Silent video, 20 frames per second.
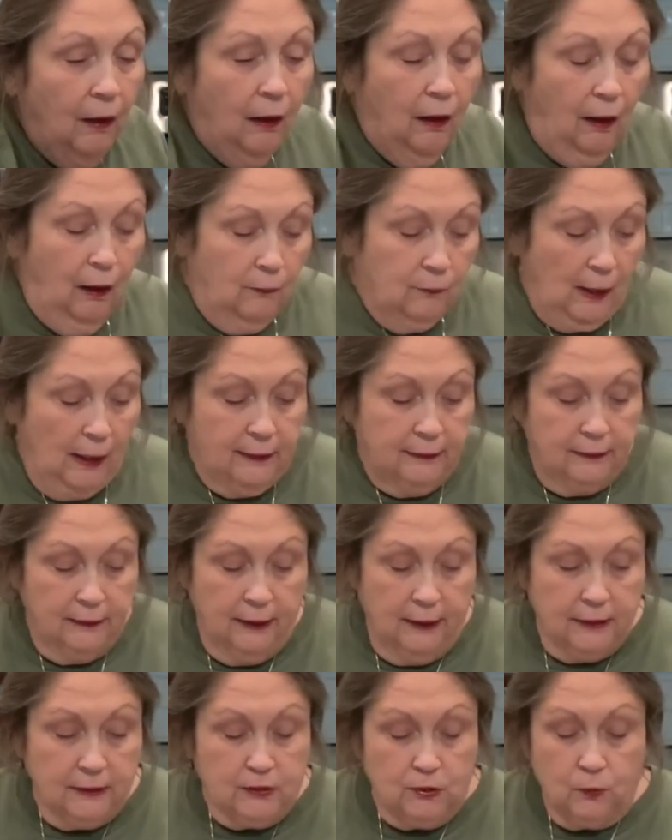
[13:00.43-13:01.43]
All right,
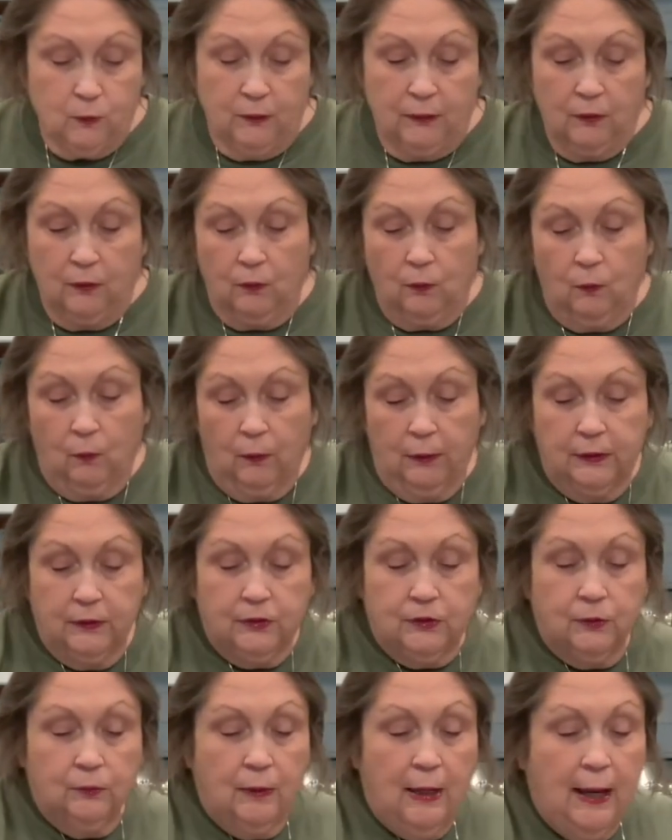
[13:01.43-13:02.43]
next we are going
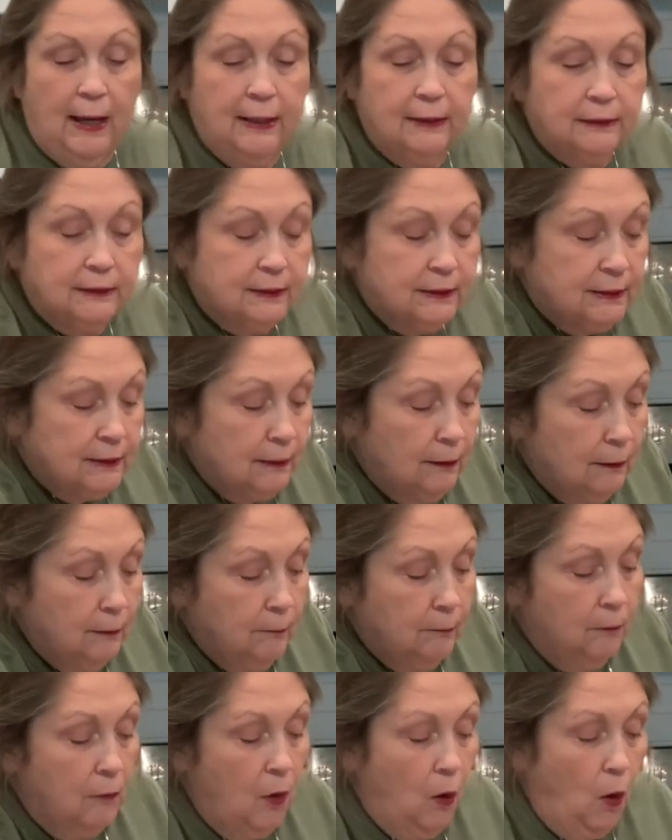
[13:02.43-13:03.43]
to add some